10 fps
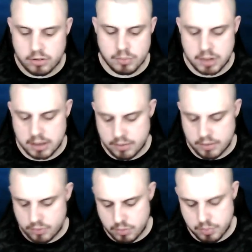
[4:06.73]
completely
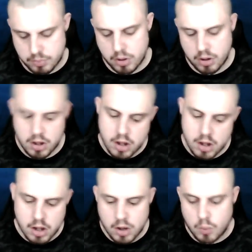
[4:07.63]
different. But
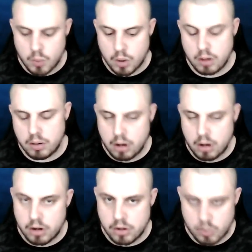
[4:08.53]

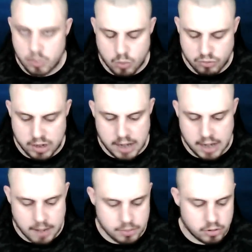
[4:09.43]
I know what really
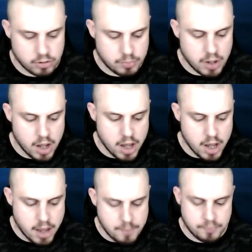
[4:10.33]
happened. But